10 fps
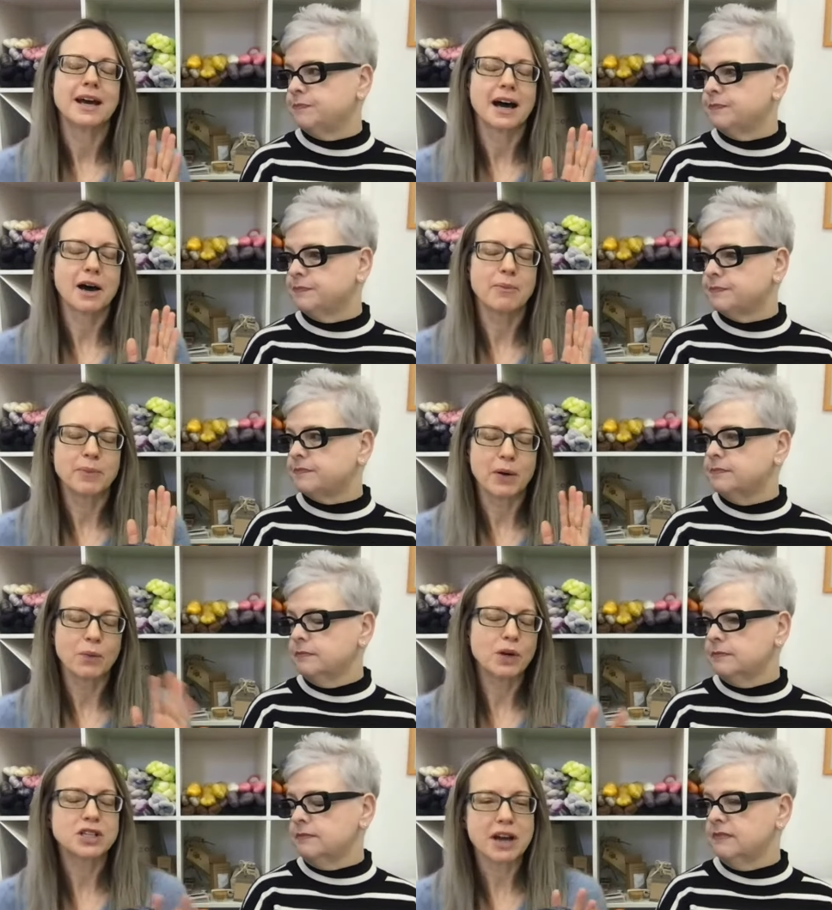Speaker 1: um, but
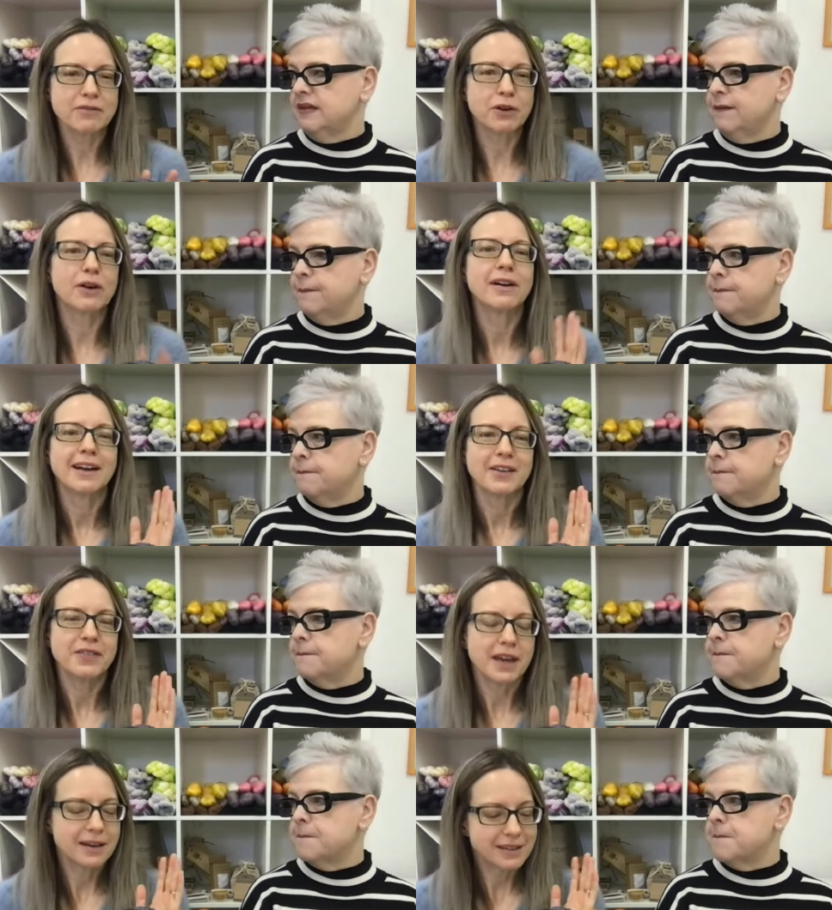whichever,
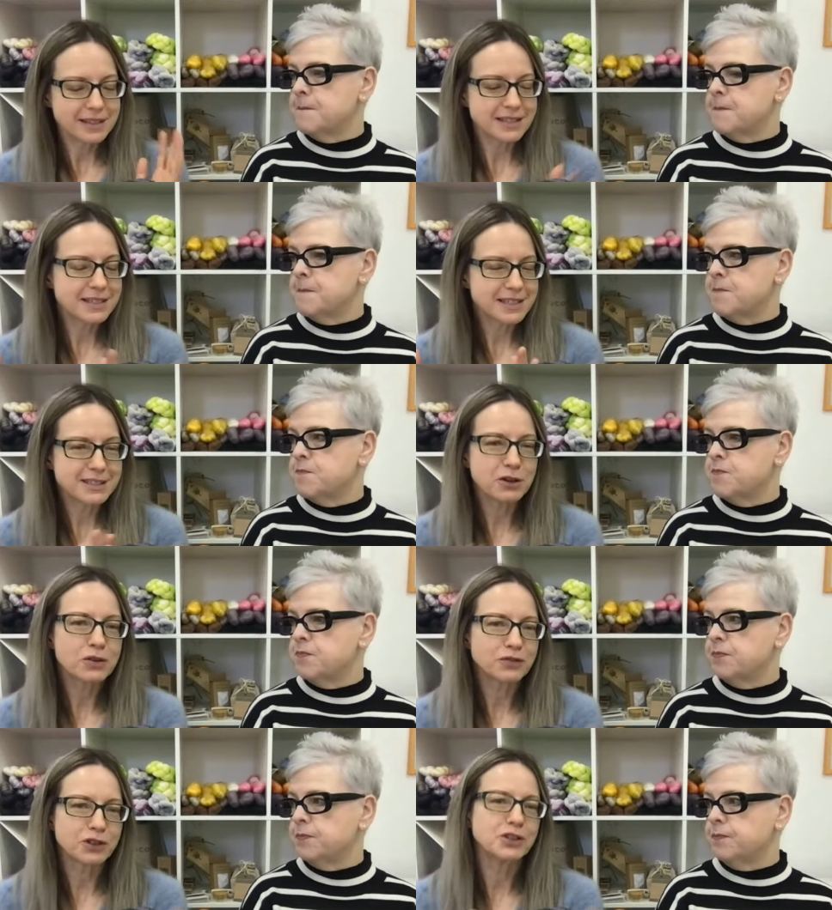then this is still
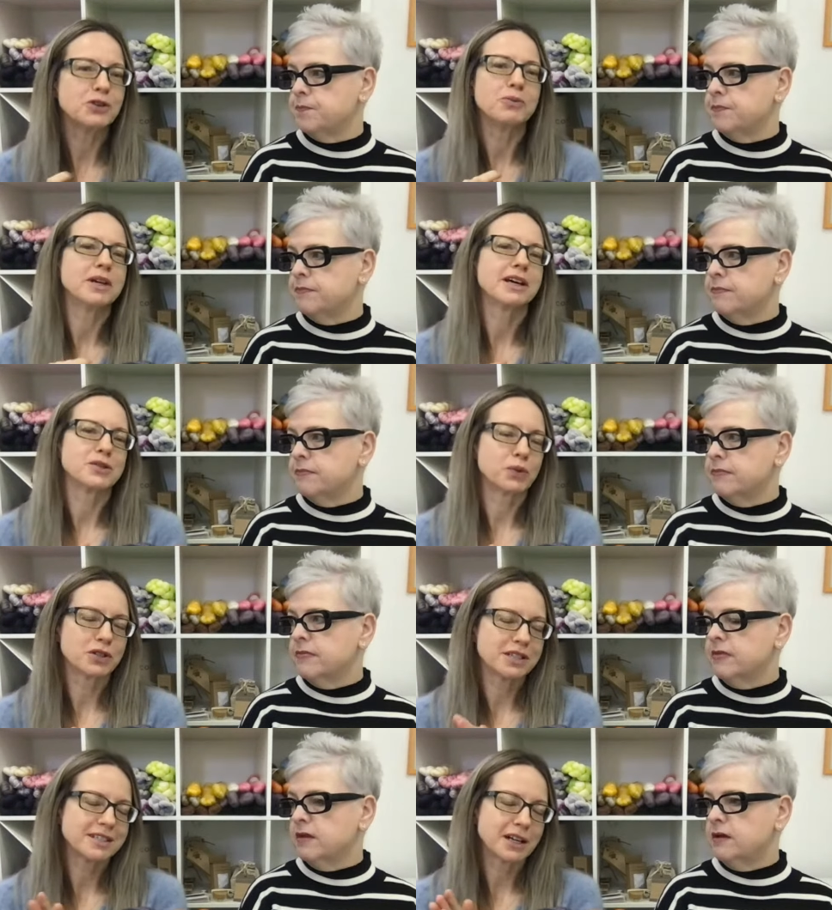for you because we're
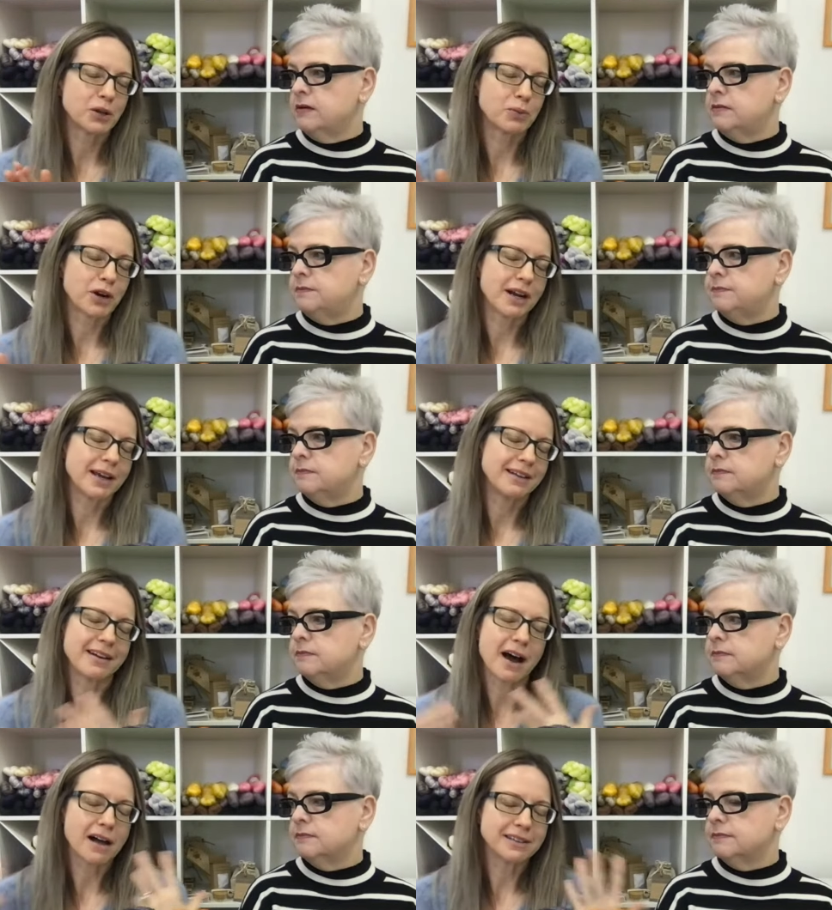just celebrating
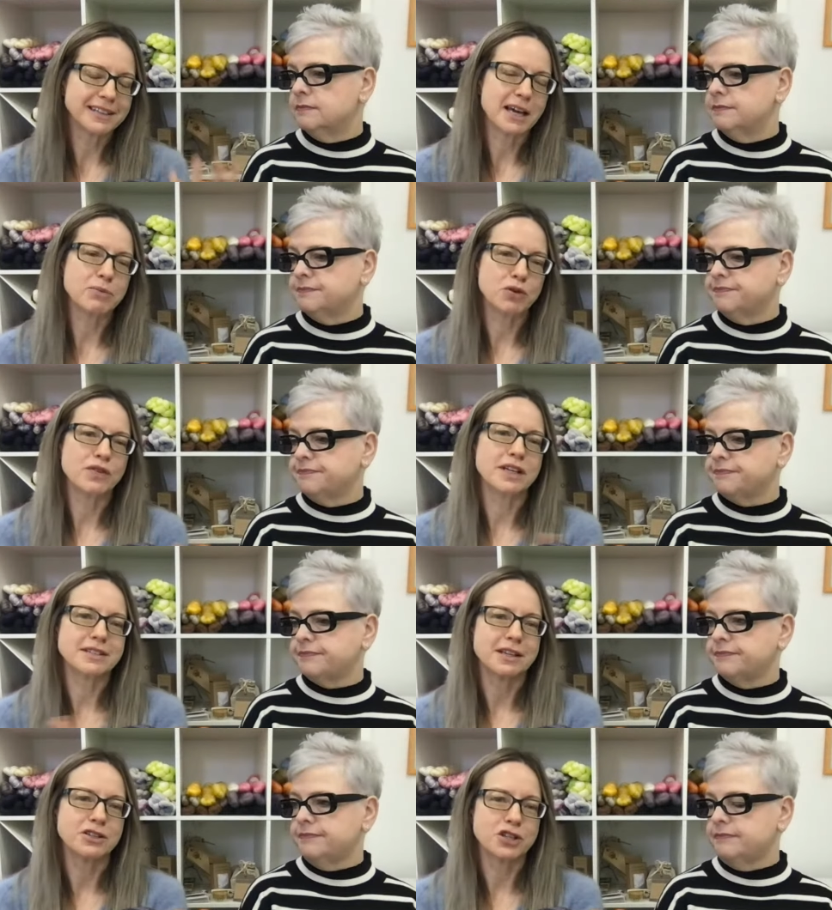holiday movies
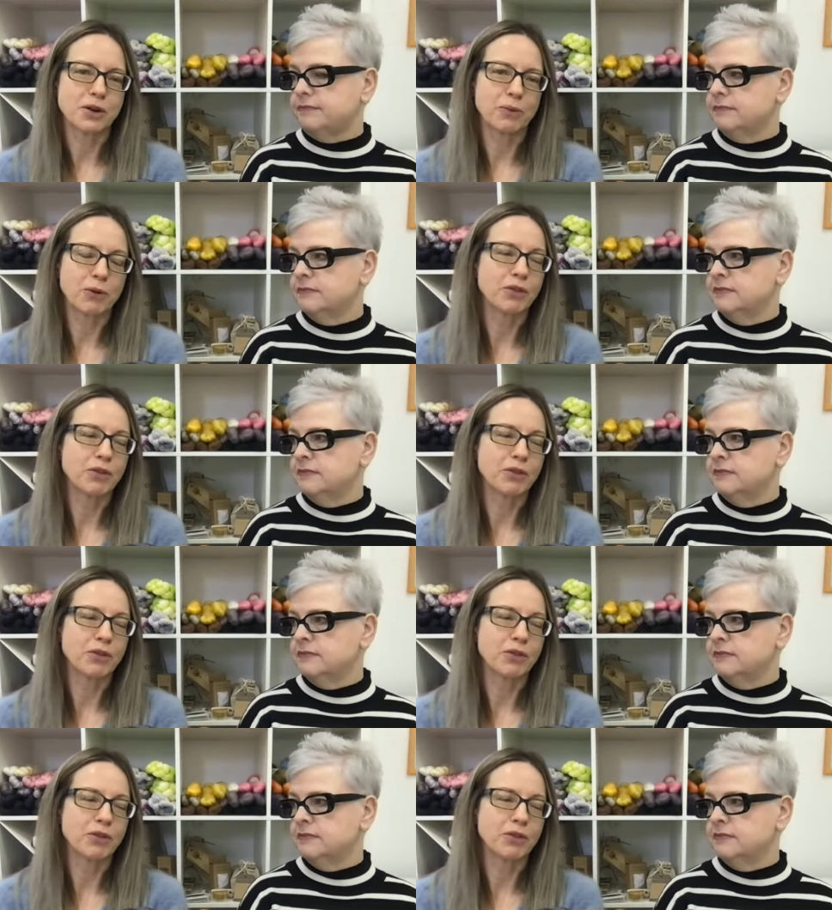in general.